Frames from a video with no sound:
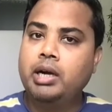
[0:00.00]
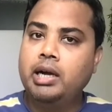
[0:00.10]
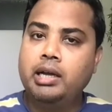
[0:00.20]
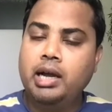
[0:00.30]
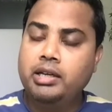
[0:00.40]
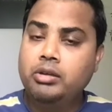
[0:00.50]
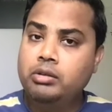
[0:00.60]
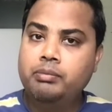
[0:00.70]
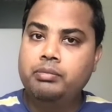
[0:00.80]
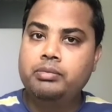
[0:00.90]
I
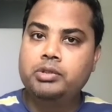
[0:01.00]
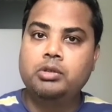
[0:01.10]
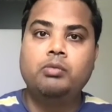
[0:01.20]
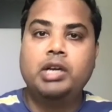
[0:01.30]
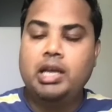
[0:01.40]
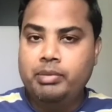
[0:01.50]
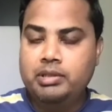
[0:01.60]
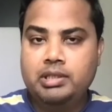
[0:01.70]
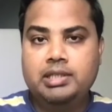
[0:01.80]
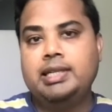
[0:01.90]
don't, so what
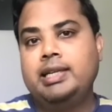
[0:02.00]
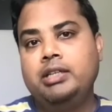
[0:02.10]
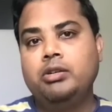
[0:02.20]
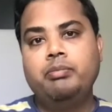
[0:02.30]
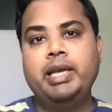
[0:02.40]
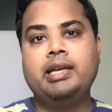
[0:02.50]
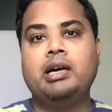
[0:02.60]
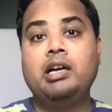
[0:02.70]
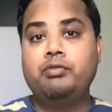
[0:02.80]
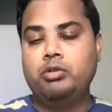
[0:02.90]
happens is that I don't make a
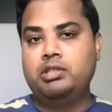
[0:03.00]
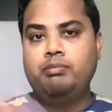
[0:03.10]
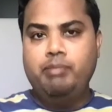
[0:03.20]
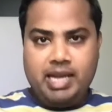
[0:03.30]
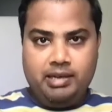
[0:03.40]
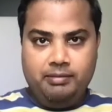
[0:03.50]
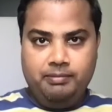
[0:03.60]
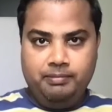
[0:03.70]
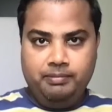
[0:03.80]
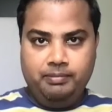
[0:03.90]
hard frozen plan.
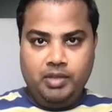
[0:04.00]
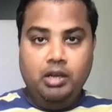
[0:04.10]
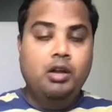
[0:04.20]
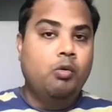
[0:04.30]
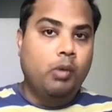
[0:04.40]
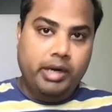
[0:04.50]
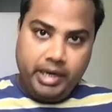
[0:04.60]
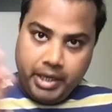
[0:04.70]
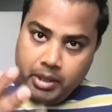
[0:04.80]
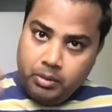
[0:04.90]
What I
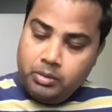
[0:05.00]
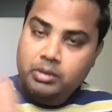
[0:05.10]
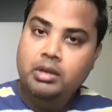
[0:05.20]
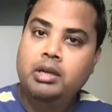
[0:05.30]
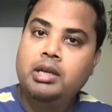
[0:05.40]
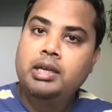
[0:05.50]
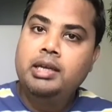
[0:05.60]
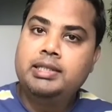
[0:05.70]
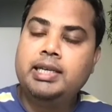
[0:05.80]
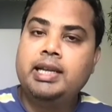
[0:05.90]
do
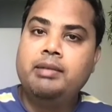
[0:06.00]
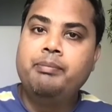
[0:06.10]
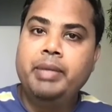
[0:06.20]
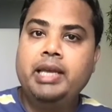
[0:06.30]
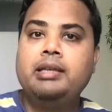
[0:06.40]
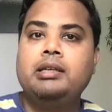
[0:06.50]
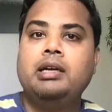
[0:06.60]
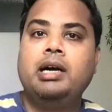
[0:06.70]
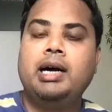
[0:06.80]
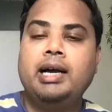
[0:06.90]
is that I make
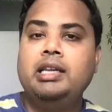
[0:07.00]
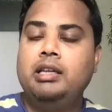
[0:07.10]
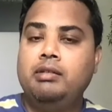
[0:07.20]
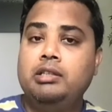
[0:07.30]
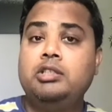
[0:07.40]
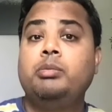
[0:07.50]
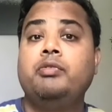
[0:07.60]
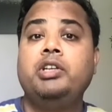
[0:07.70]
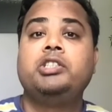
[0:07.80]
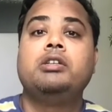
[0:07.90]
a high level
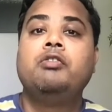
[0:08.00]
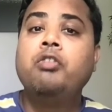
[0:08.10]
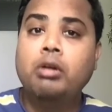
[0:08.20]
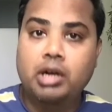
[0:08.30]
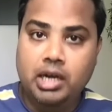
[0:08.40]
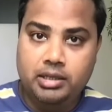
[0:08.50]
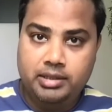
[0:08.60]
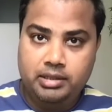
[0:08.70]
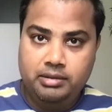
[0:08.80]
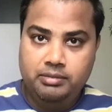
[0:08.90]
superficial
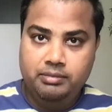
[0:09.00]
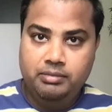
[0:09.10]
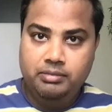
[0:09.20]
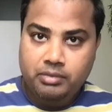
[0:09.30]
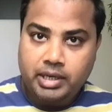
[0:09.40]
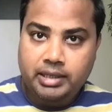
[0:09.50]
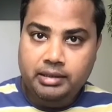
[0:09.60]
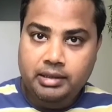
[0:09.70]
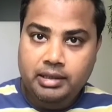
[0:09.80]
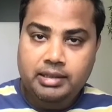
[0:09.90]
forecast,
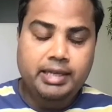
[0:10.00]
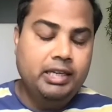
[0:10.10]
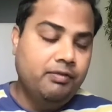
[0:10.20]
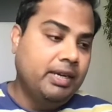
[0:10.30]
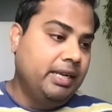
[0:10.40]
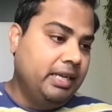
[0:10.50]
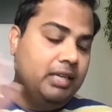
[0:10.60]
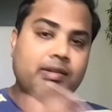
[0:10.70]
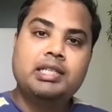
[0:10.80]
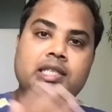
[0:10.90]
right? That if I
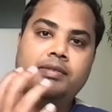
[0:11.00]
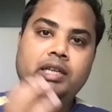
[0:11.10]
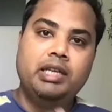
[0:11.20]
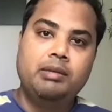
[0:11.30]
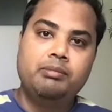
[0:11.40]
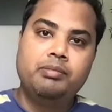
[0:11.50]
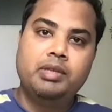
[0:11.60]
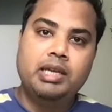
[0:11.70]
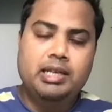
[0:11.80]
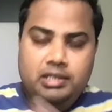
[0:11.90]
leave at 7 a.m.,
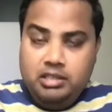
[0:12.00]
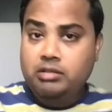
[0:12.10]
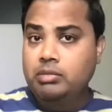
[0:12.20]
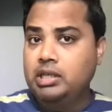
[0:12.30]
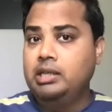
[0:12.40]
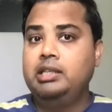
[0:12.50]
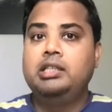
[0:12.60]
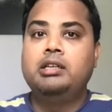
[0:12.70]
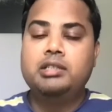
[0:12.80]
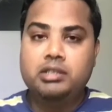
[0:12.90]
assumingly
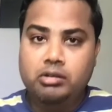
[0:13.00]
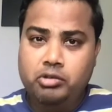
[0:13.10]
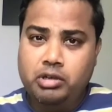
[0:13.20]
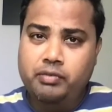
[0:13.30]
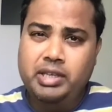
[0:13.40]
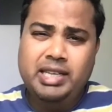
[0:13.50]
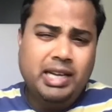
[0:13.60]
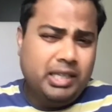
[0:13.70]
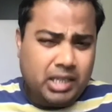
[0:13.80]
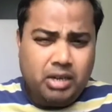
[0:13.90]
there is no traffic,
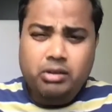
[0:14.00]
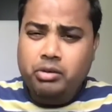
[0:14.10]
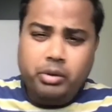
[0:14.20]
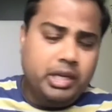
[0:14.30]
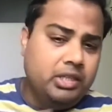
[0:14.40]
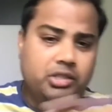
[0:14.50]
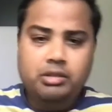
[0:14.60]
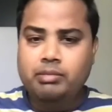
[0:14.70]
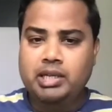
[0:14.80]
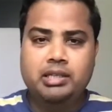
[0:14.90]
I could
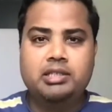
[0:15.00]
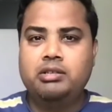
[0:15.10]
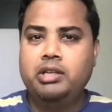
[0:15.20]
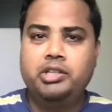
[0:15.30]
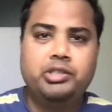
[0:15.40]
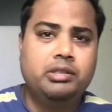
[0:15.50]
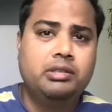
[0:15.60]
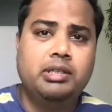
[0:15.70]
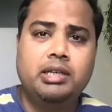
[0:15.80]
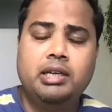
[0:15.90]
reach my
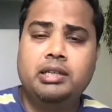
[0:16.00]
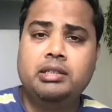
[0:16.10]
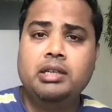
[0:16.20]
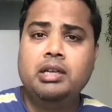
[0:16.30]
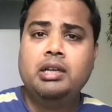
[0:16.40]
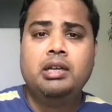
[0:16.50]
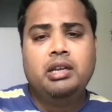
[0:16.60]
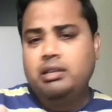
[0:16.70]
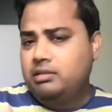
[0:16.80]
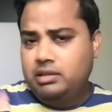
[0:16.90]
destination at
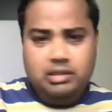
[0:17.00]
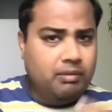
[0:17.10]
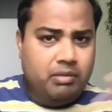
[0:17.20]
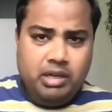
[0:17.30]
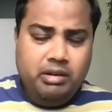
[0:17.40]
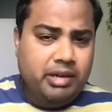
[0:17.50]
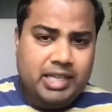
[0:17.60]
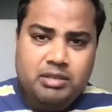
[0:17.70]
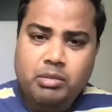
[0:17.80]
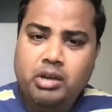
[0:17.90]
somewhere
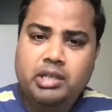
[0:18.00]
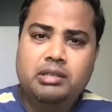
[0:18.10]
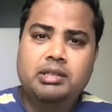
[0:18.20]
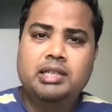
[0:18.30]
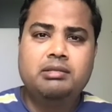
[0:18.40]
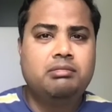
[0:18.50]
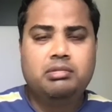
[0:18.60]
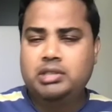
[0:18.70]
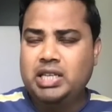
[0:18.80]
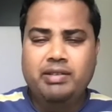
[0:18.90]
next morning at
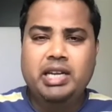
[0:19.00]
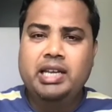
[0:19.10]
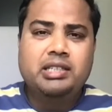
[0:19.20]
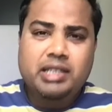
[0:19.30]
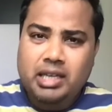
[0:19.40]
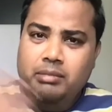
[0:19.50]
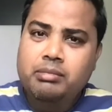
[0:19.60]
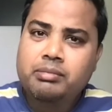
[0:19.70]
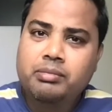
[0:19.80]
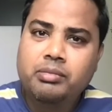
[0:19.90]
7, 8
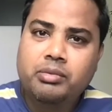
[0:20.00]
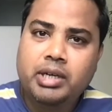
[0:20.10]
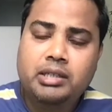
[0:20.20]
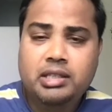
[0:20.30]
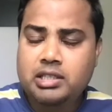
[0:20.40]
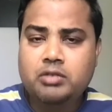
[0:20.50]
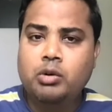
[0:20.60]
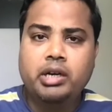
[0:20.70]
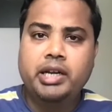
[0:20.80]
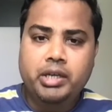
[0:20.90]
a.m., right? This is
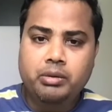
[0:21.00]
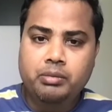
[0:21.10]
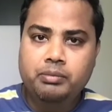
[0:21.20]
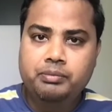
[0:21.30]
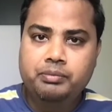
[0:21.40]
what I do.